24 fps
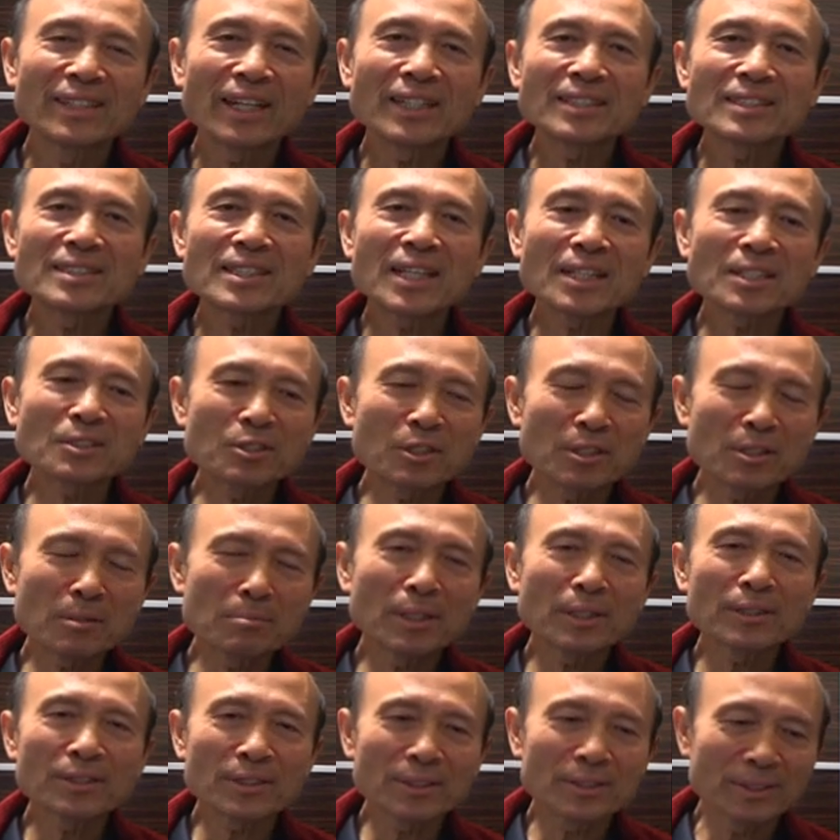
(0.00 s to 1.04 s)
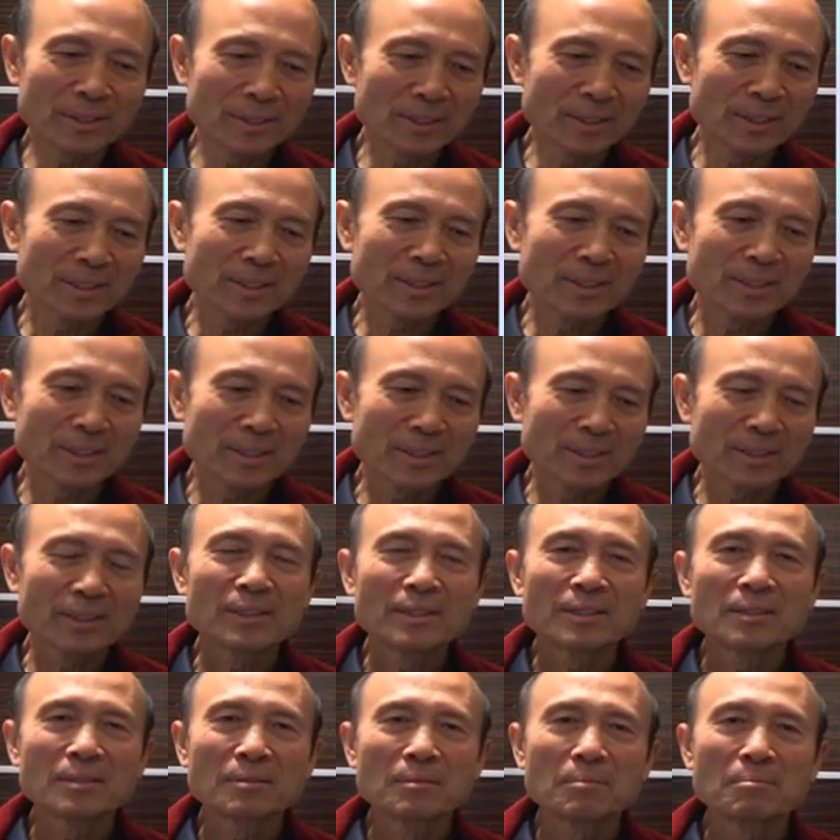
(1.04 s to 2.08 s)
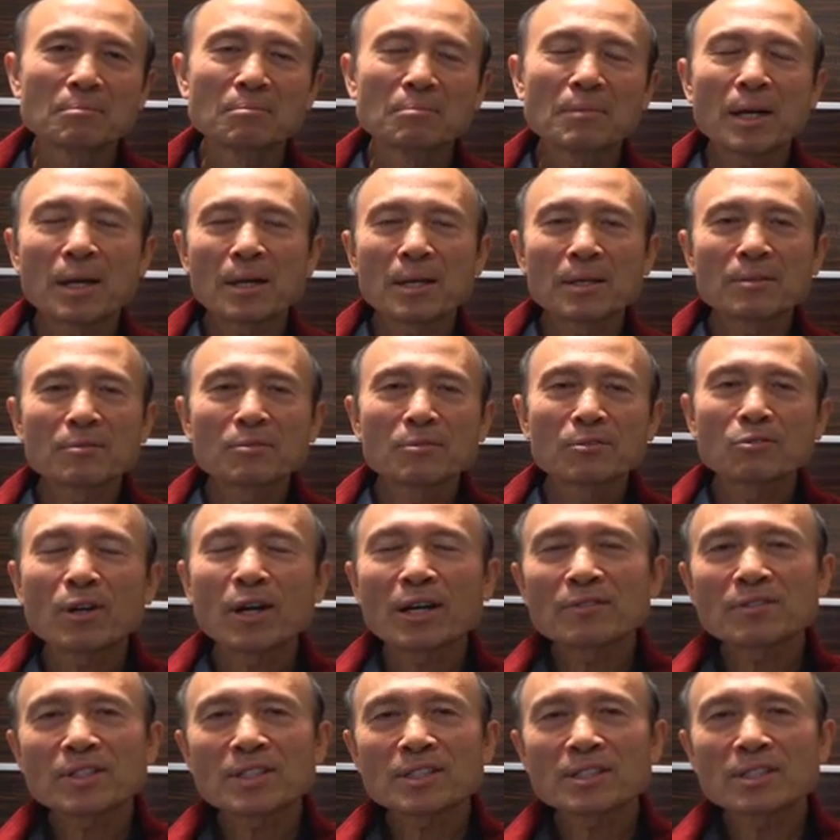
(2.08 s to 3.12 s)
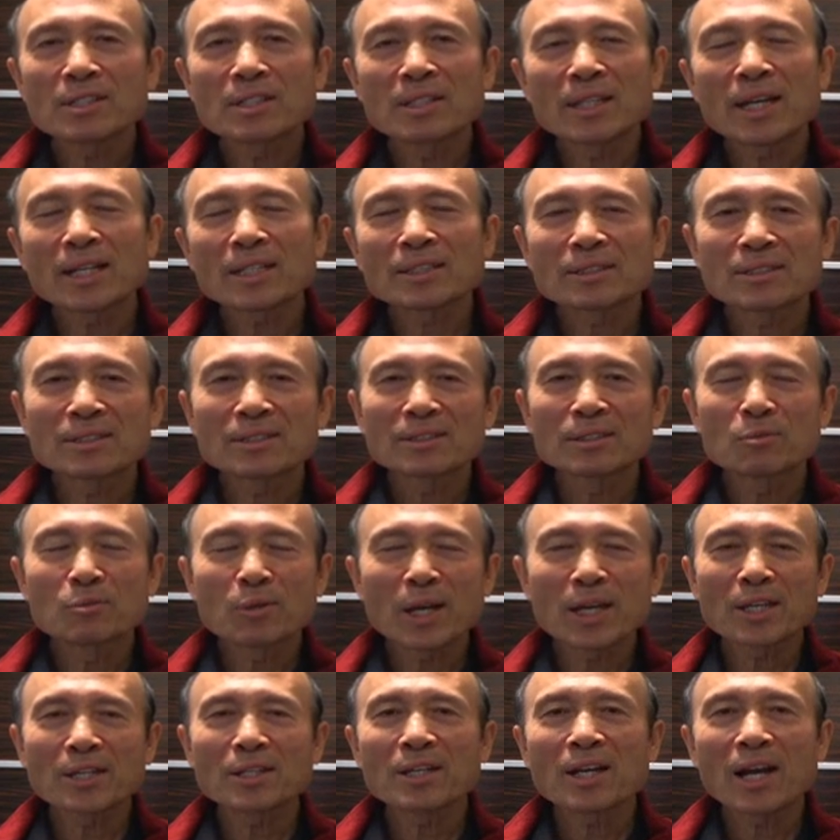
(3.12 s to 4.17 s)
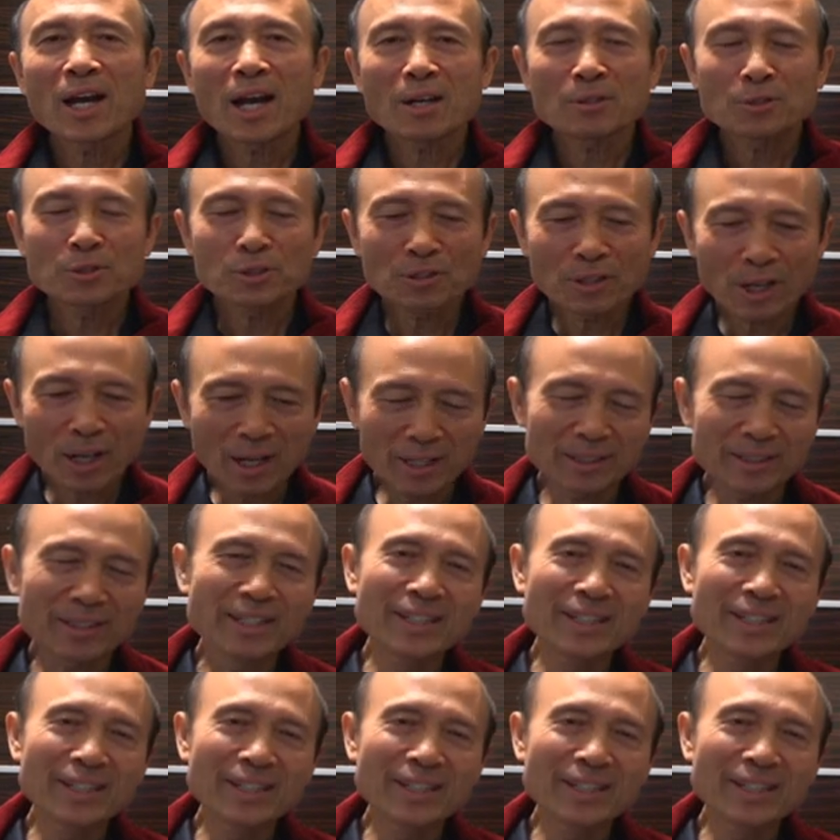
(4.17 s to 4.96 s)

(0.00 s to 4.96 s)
and say to the mother, My wife doesn't like the way how you are.